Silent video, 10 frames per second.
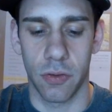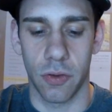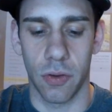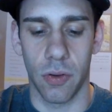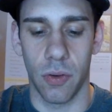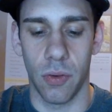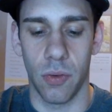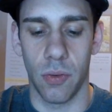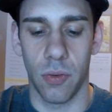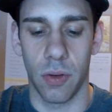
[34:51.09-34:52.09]

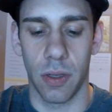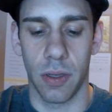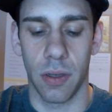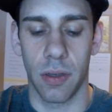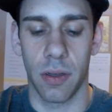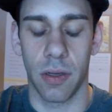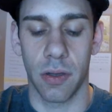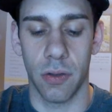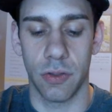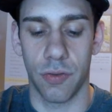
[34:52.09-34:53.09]
So it
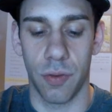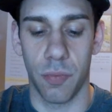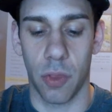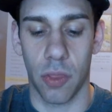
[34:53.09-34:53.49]
goes from